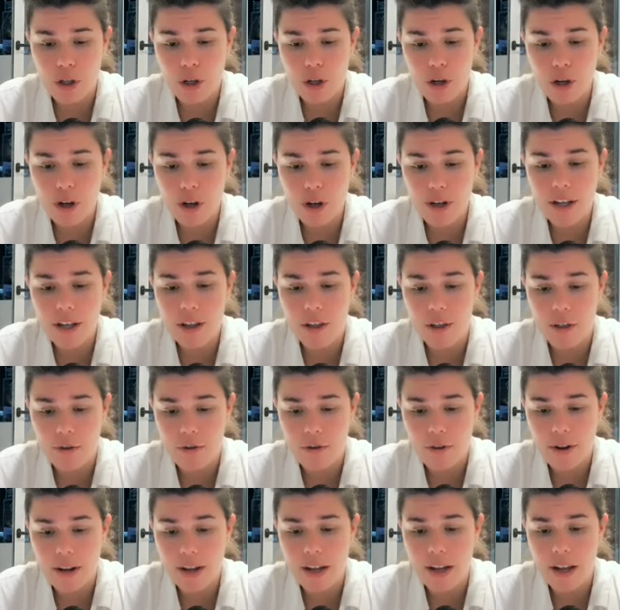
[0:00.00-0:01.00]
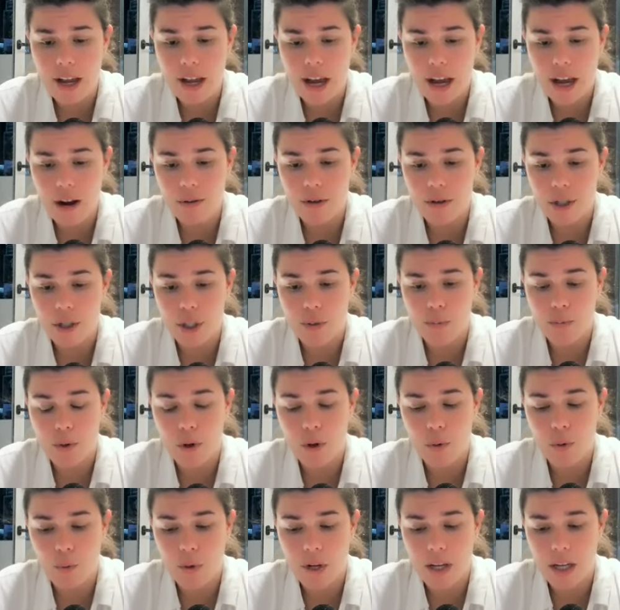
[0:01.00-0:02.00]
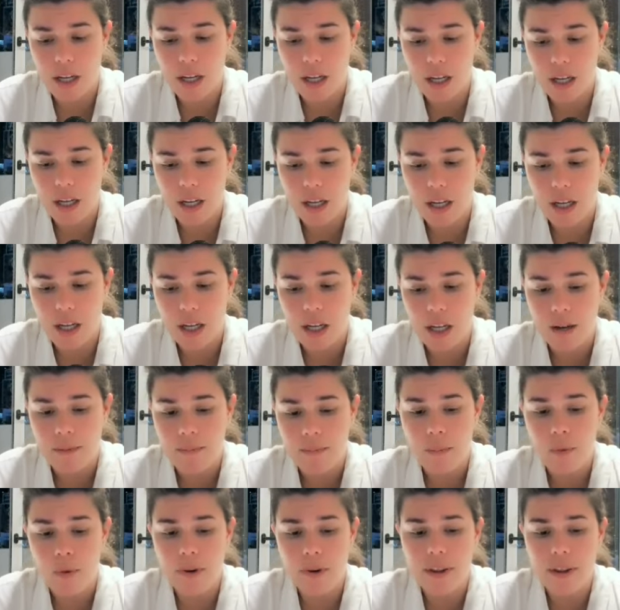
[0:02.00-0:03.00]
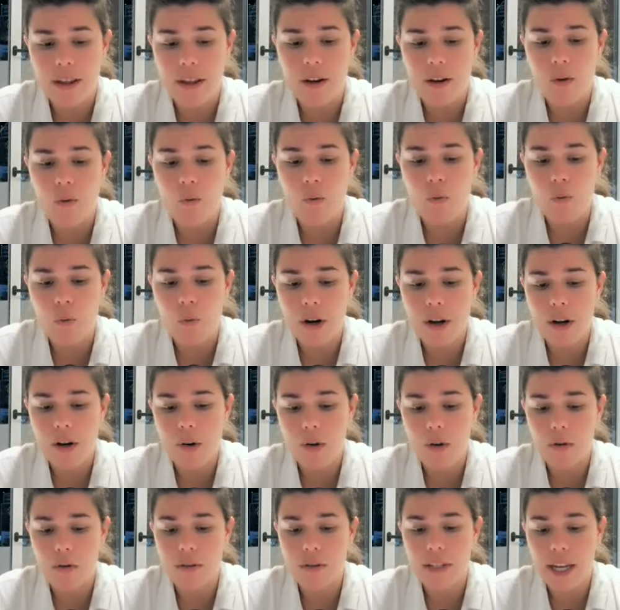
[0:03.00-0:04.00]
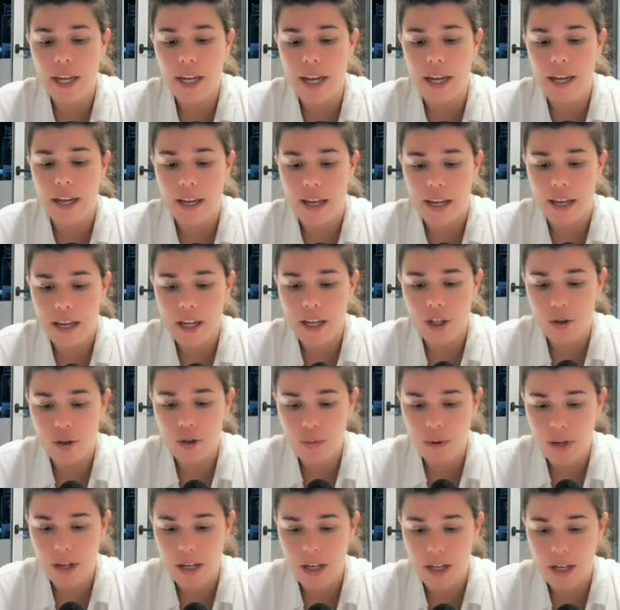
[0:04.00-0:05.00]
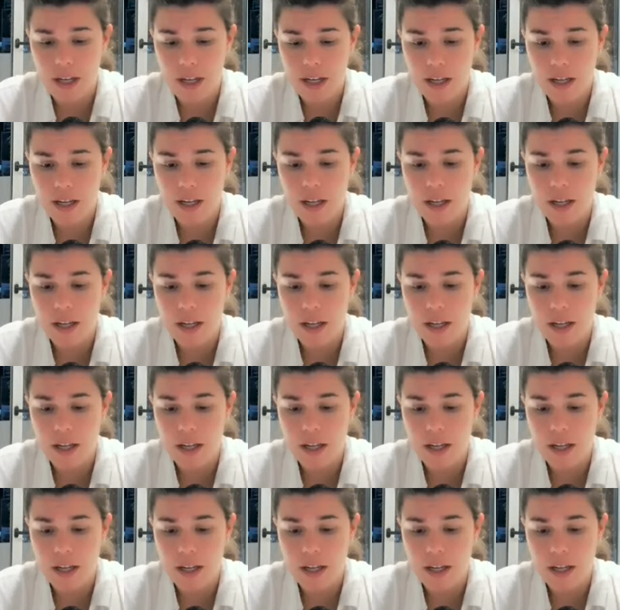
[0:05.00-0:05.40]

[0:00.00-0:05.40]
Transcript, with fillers: thirty-three hours per week, more than one whole day each week.